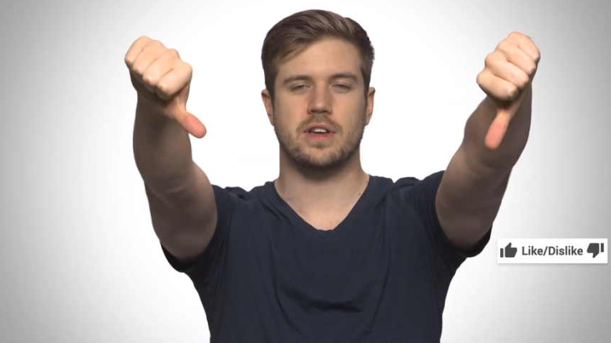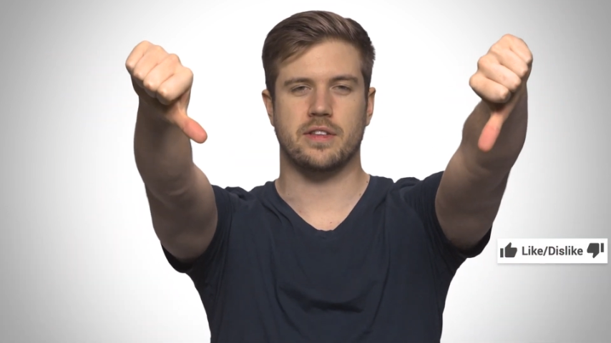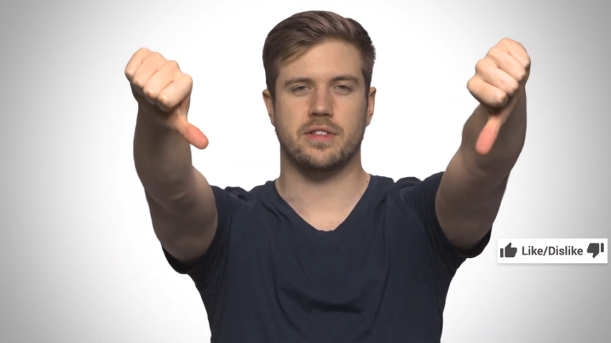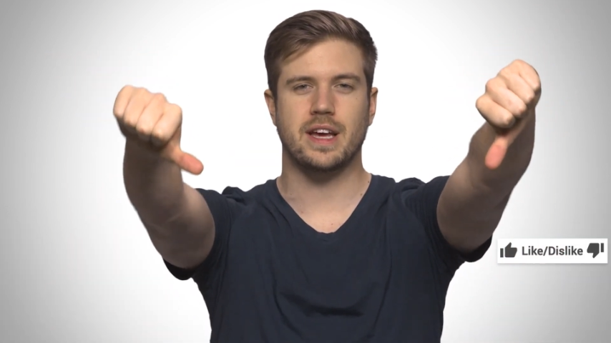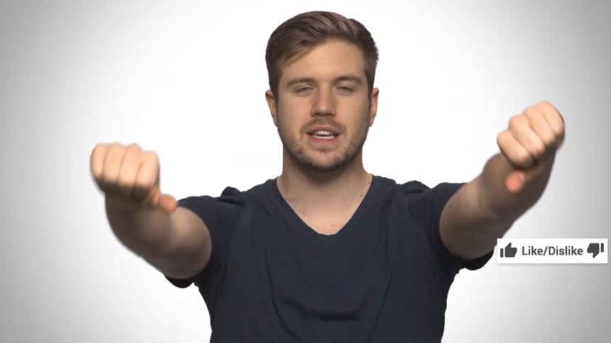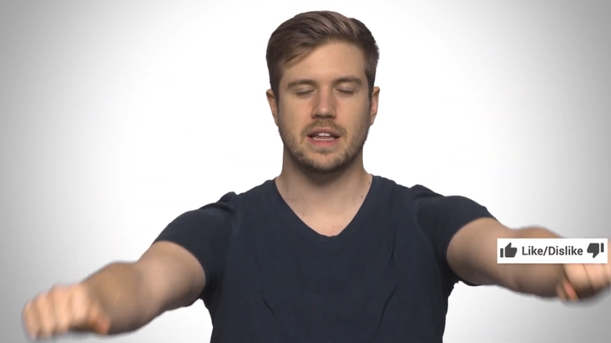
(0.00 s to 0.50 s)

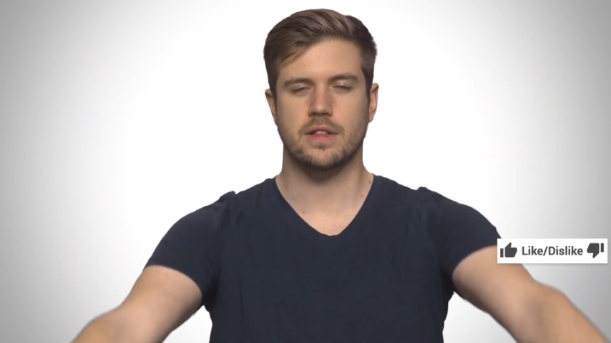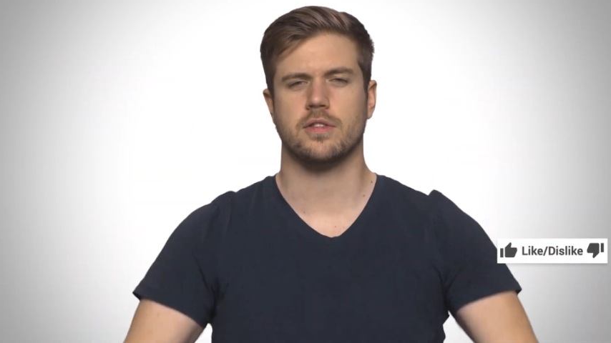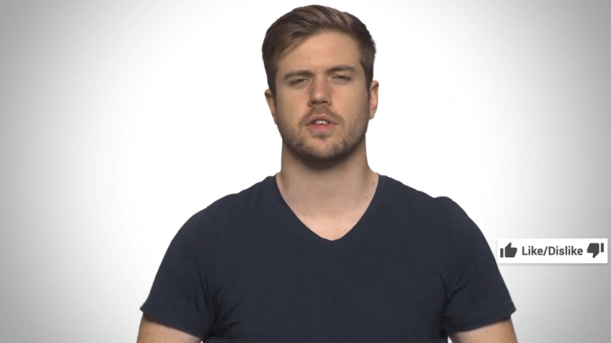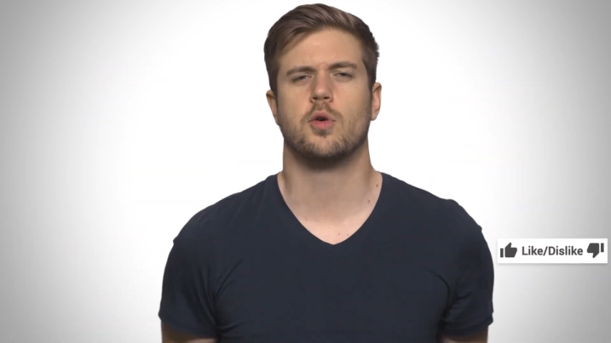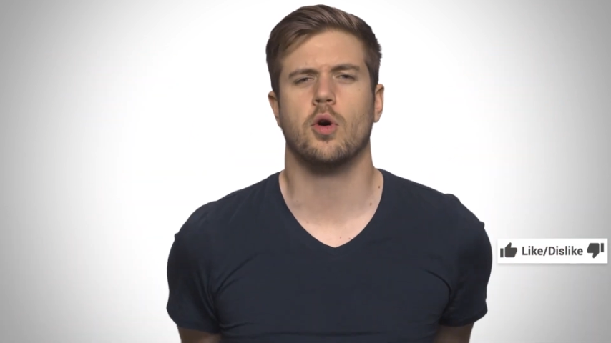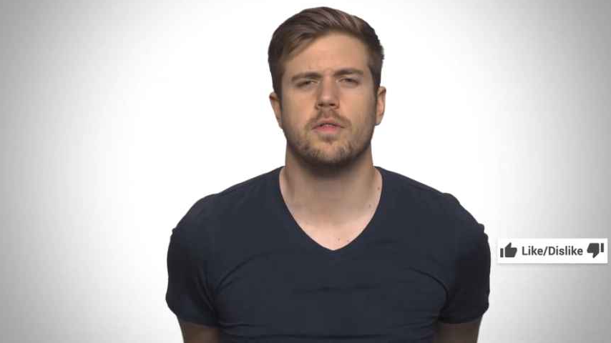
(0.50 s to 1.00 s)
disliked it.
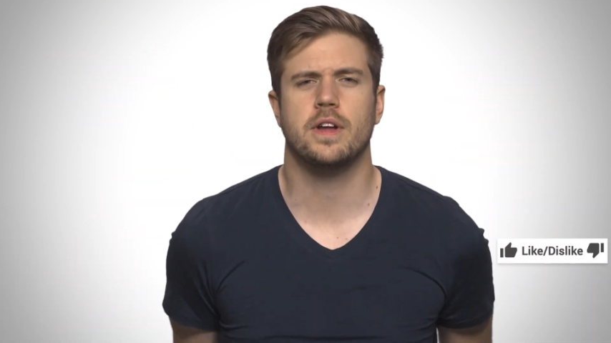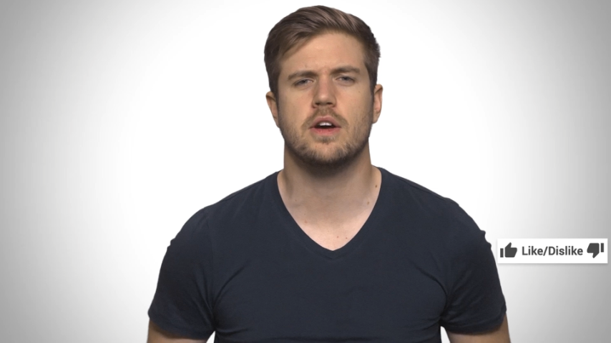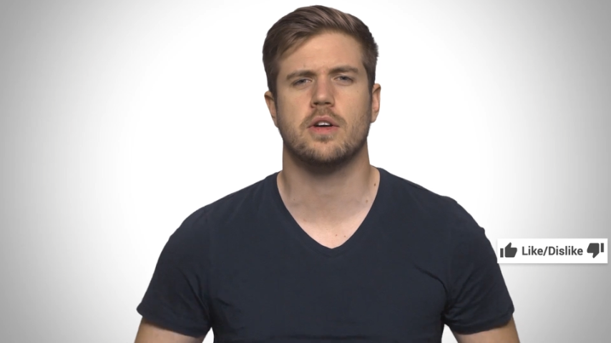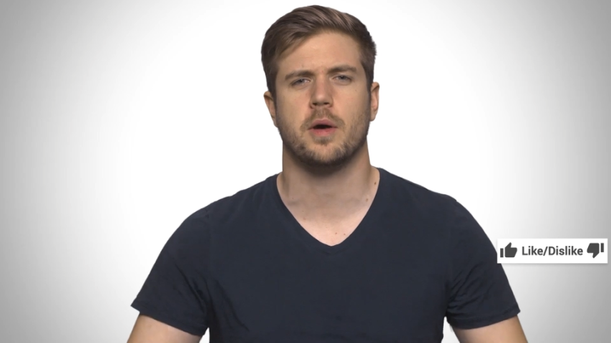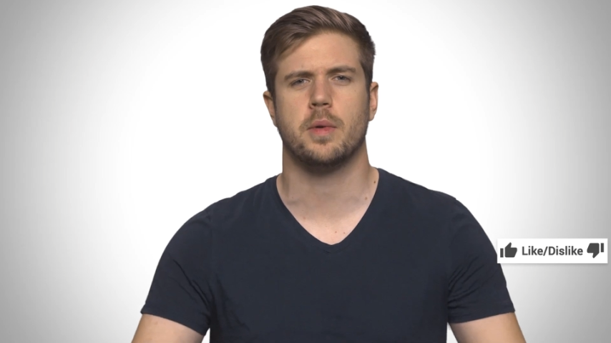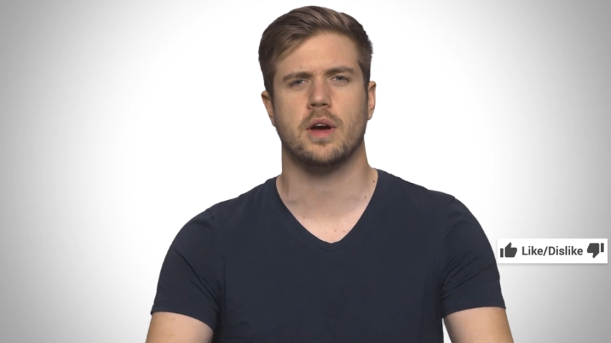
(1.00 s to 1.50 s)
There's a cool
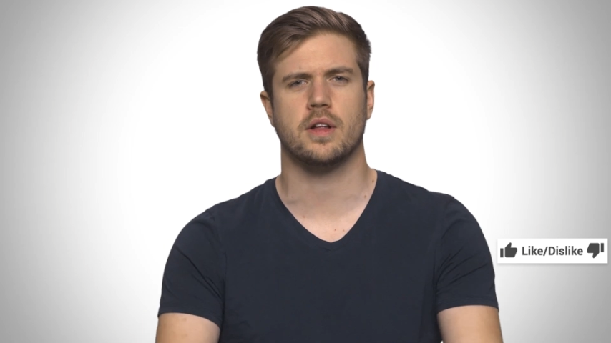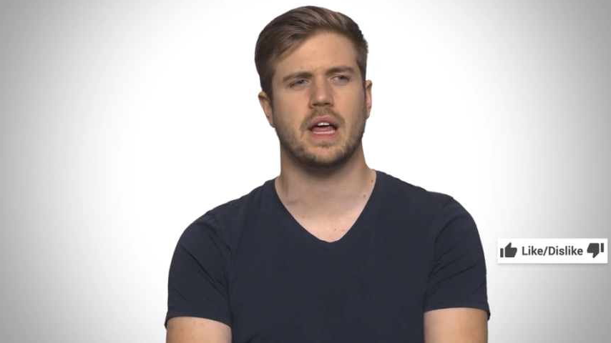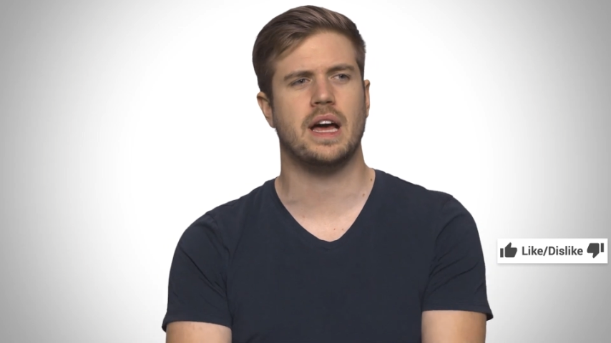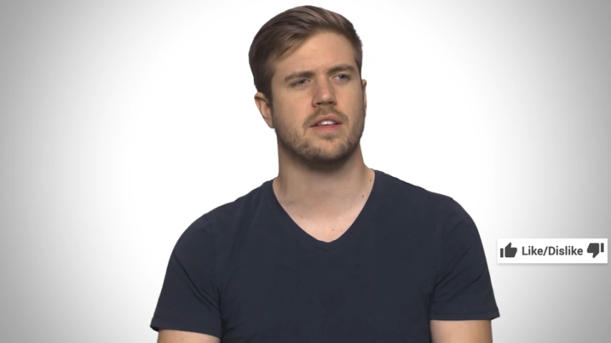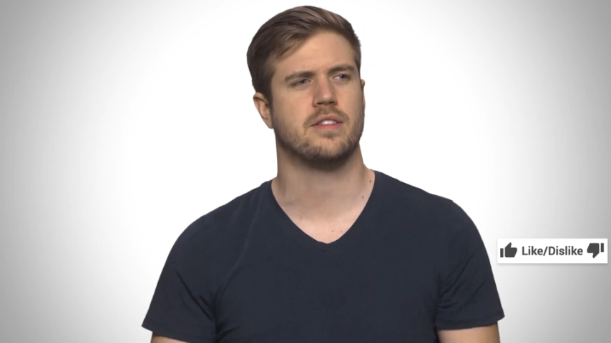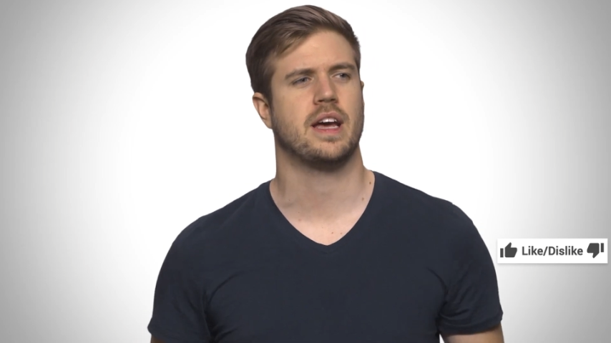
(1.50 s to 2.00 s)
video coming on
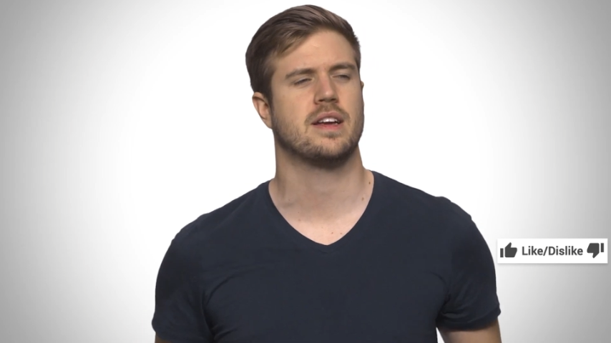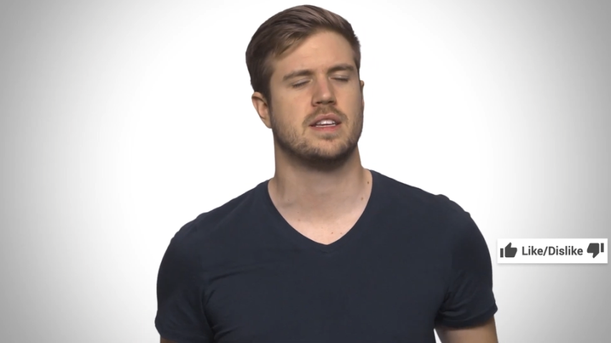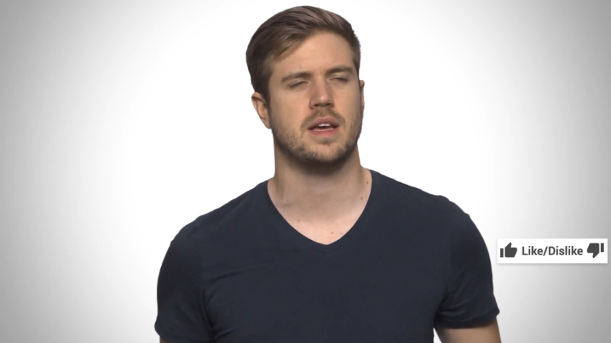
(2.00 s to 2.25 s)
Linus Tech